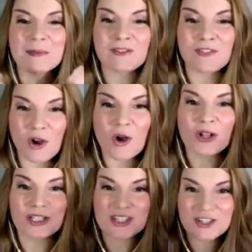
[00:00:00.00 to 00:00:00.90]
the sum of the
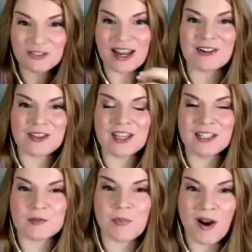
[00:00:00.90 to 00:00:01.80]
whole is greater
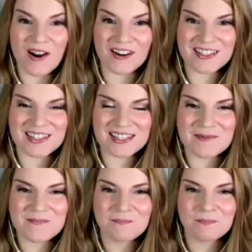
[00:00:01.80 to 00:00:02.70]
than its
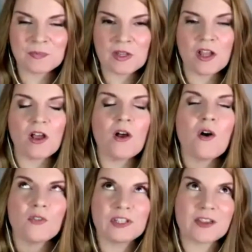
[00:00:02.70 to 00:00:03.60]
parts
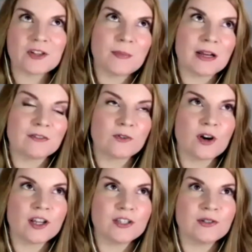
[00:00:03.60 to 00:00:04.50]
the other
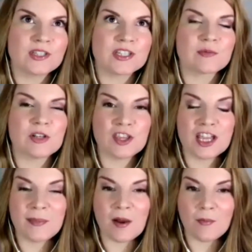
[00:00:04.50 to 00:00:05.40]
metaphor i use is when you
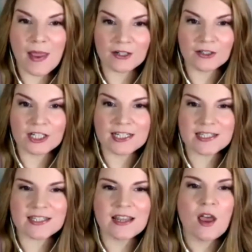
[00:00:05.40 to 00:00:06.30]
think about
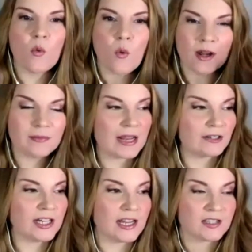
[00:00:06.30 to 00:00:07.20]
batteries one
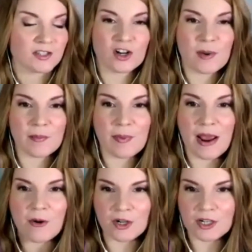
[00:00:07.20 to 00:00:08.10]
battery has a certain amount of
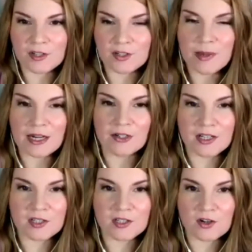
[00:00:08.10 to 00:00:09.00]
power another
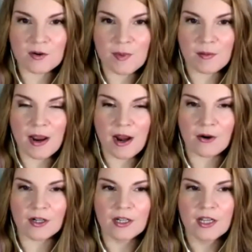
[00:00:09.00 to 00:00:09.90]
battery has a certain amount of
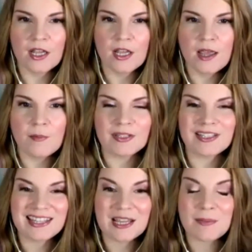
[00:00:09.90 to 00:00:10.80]
power
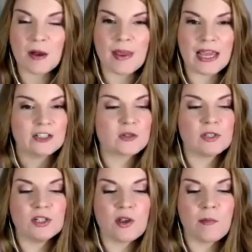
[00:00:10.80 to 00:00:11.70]
but the thing about
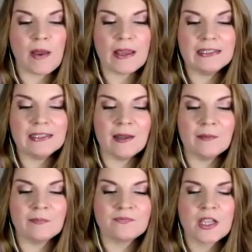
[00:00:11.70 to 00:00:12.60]
batteries when you combine
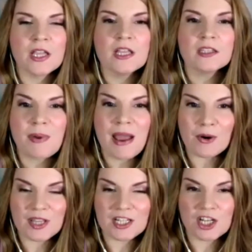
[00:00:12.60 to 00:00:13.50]
them the
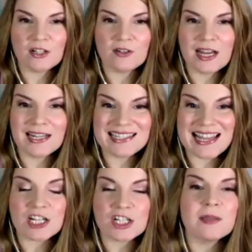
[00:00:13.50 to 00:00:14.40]
power they generate
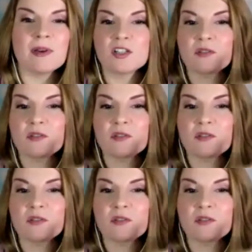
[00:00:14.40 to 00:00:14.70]
is actually